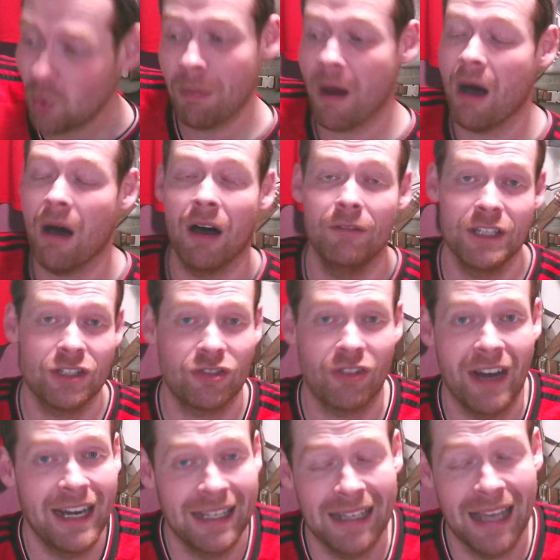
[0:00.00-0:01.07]
part of his
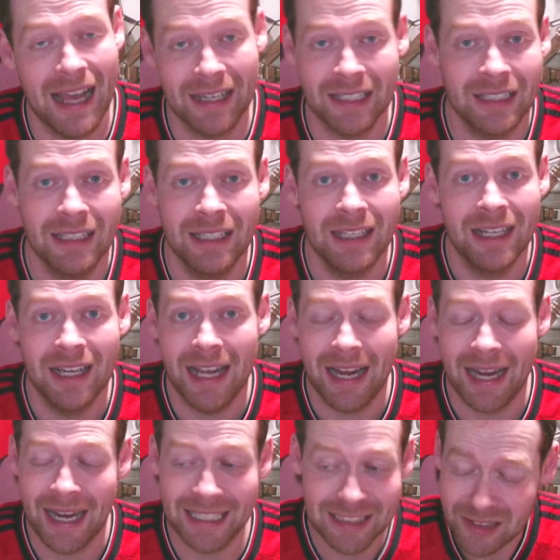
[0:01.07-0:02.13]
trailing leg.
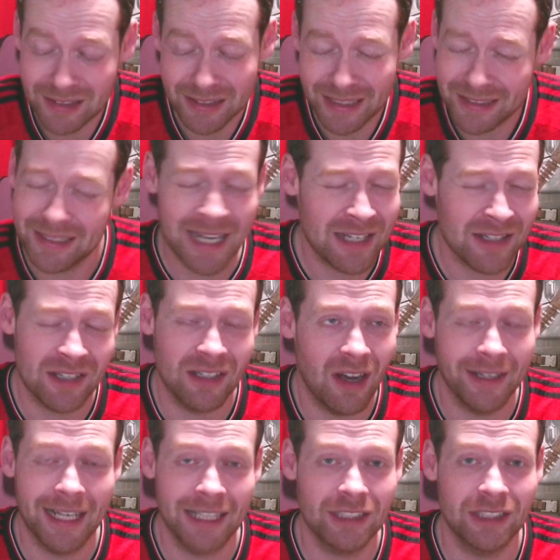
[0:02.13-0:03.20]
He doesn't endanger
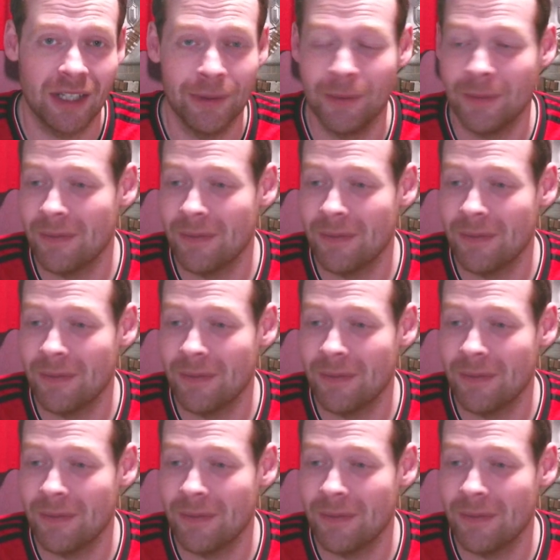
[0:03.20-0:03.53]
Garnacho,